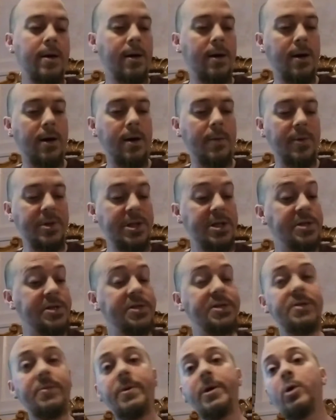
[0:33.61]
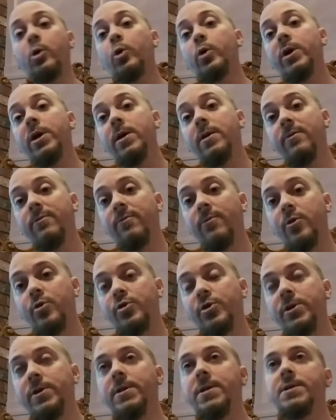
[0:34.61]
Uh, but this is the Michael Keaton
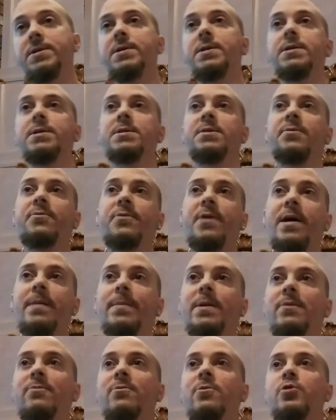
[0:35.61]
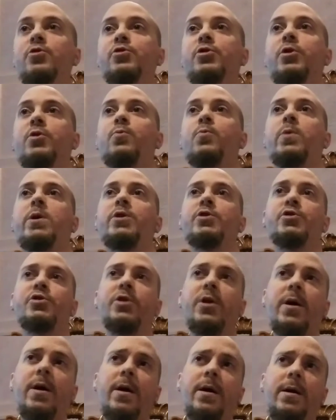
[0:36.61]
version. This is the family version,
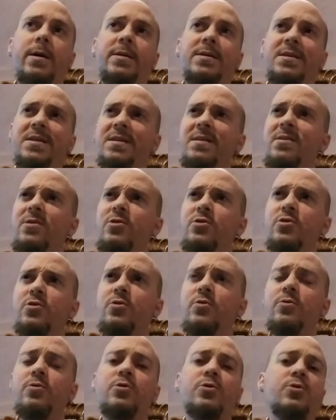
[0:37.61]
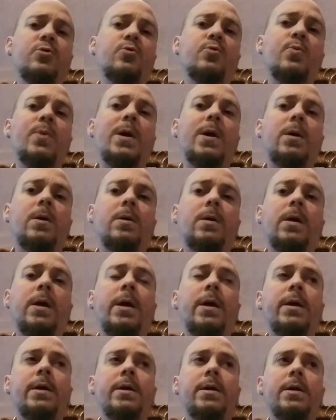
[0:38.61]
which uh, didn't do too well
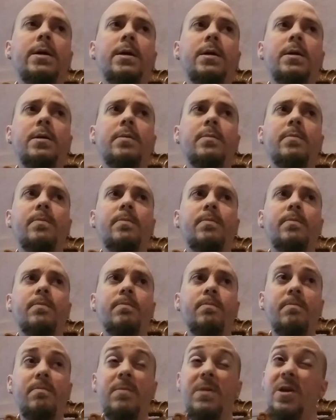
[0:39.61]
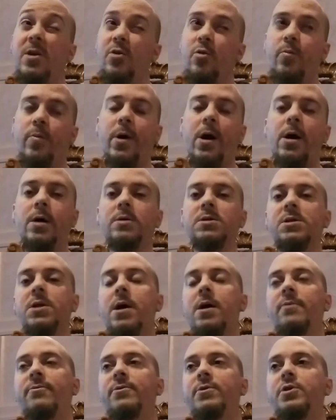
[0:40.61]
in either box
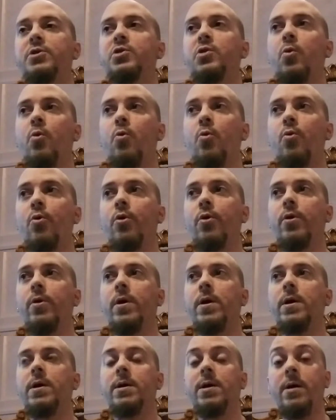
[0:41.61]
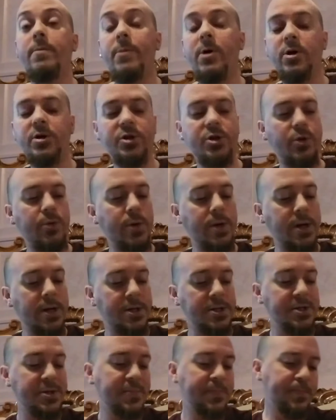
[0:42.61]
office or uh, amongst
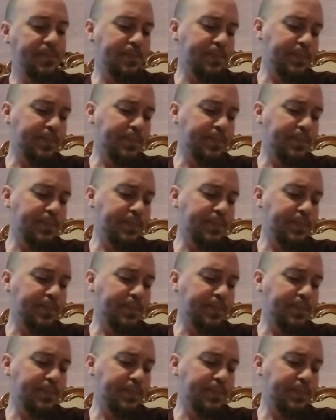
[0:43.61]
critics.